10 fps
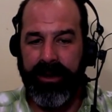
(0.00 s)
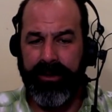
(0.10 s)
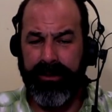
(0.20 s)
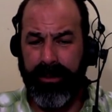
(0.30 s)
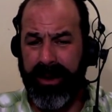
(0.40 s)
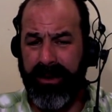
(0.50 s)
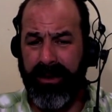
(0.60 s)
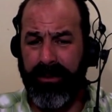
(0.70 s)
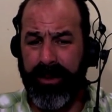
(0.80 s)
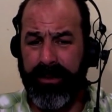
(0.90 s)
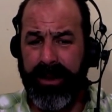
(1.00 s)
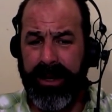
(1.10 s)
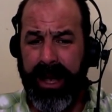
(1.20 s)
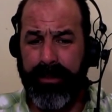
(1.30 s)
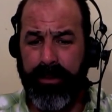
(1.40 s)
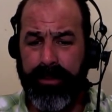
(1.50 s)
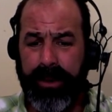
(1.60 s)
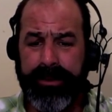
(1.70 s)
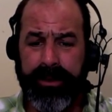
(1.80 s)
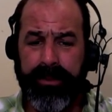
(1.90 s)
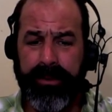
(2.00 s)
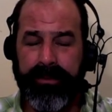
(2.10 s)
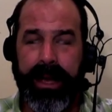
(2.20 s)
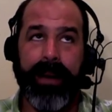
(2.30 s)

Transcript: I'll also be curious whether or not Apple bumps the per,